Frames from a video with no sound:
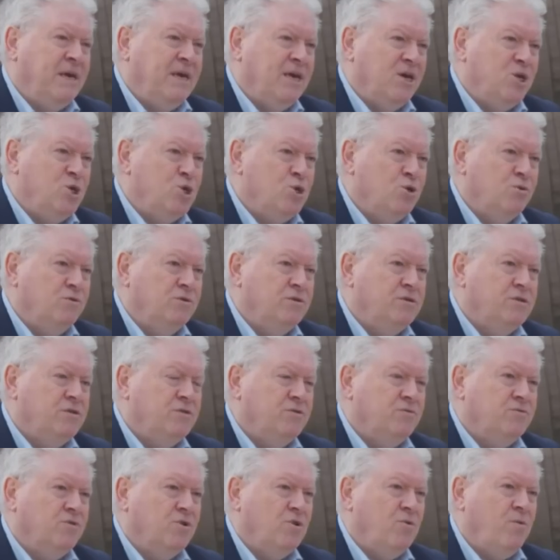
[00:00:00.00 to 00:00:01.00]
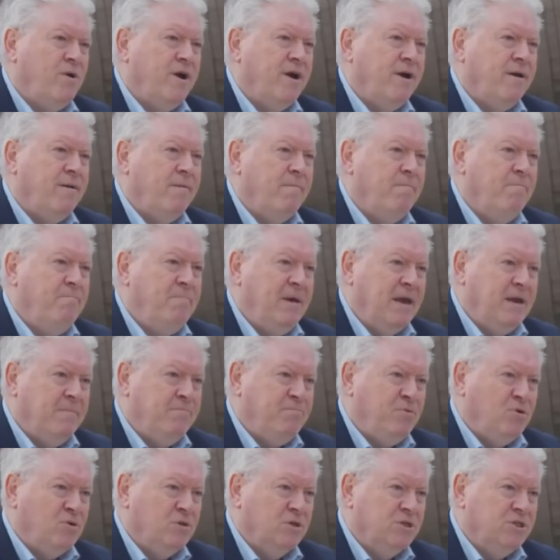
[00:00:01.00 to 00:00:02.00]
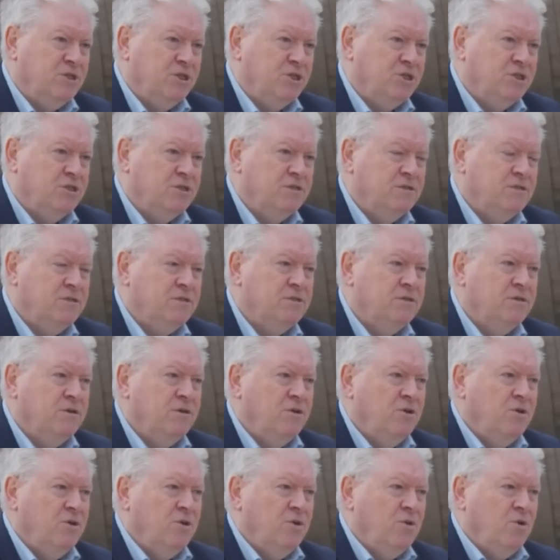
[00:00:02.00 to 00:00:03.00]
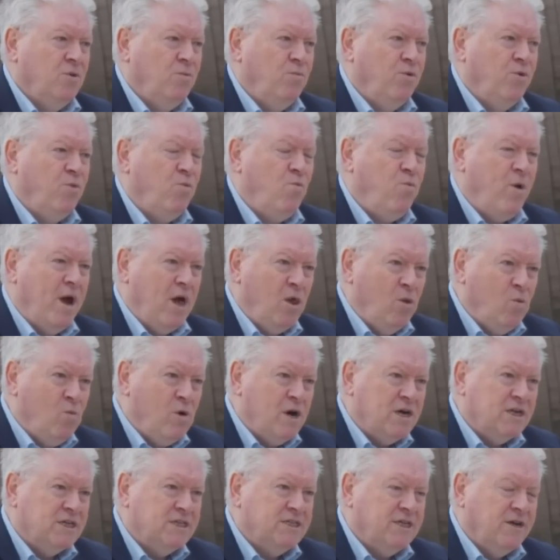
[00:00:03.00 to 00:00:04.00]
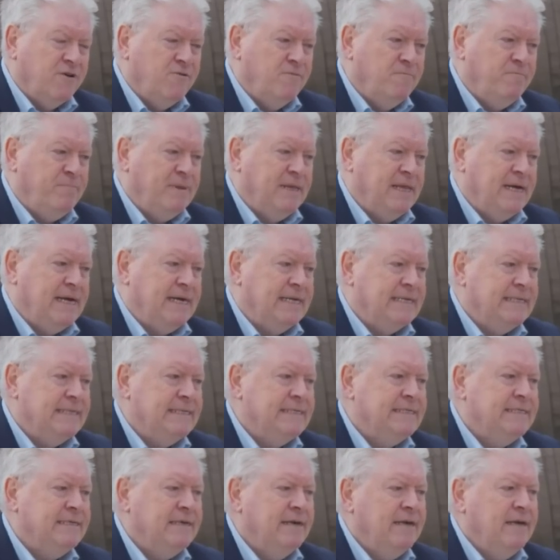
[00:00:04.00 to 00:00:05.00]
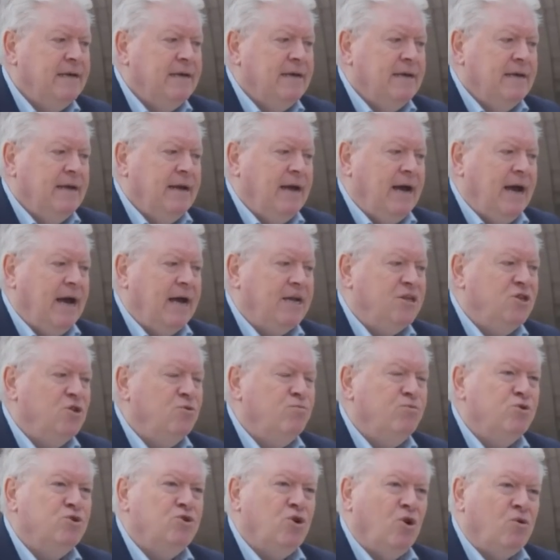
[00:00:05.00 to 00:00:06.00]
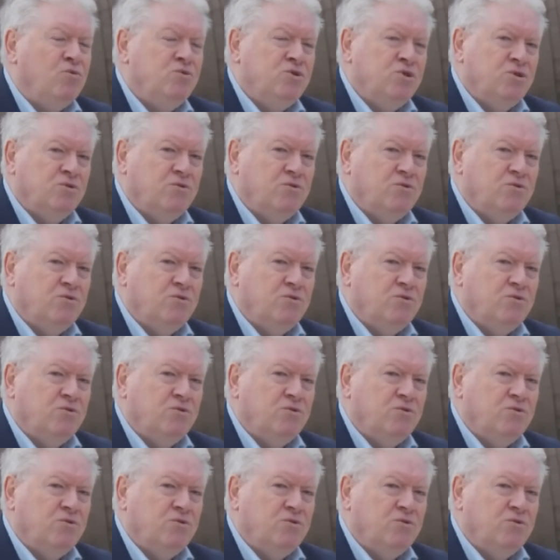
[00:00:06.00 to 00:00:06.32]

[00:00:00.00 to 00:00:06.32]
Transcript: issues require big politicians with well worked out plans, and it would also